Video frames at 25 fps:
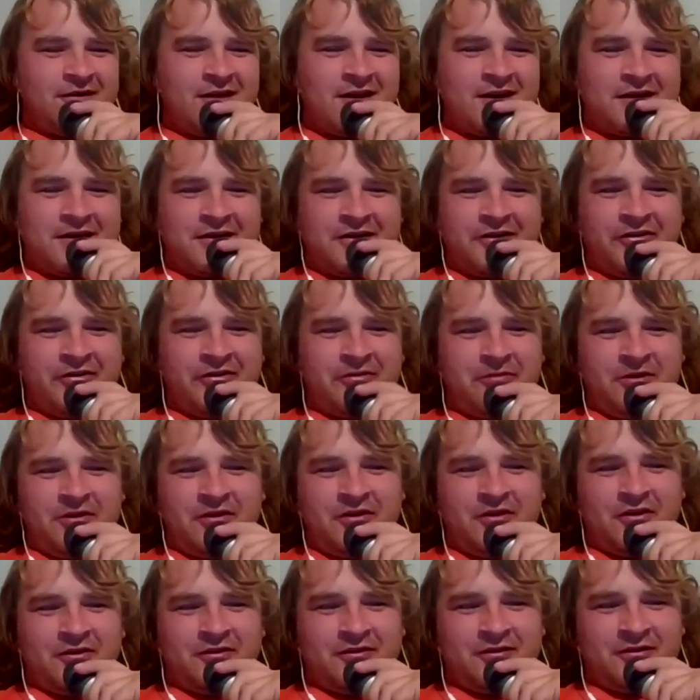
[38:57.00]
not going to
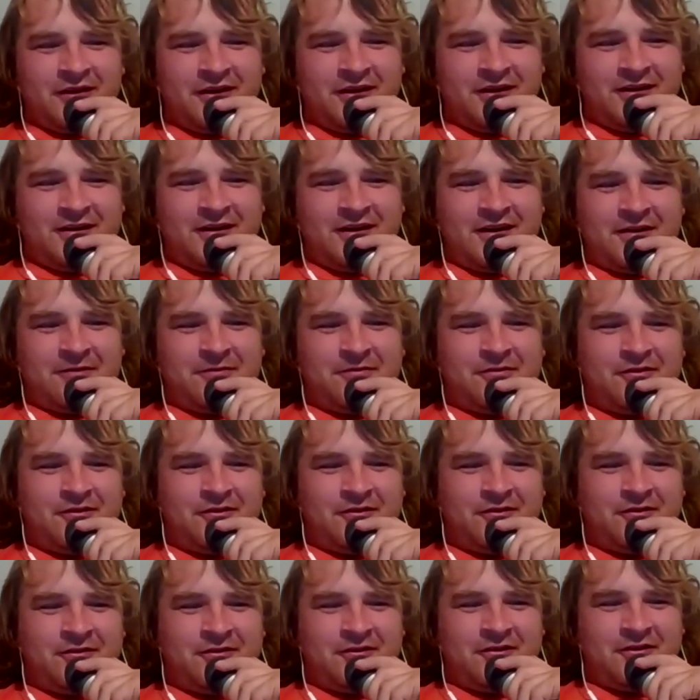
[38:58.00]
be Dalton anytime
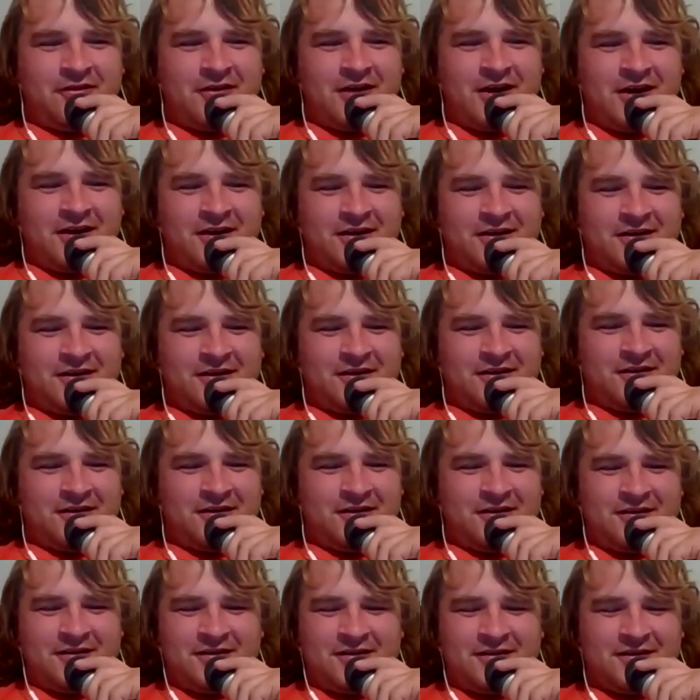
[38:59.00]
soon. You're not going
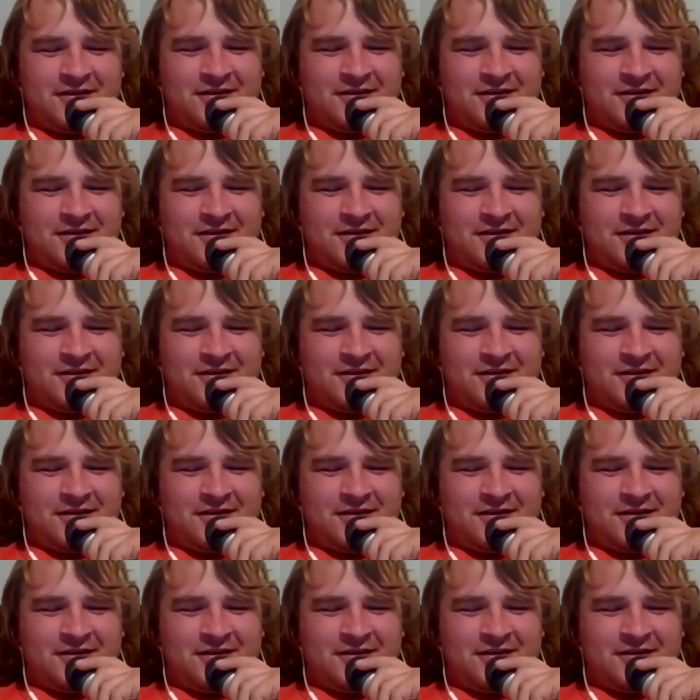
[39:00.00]
to,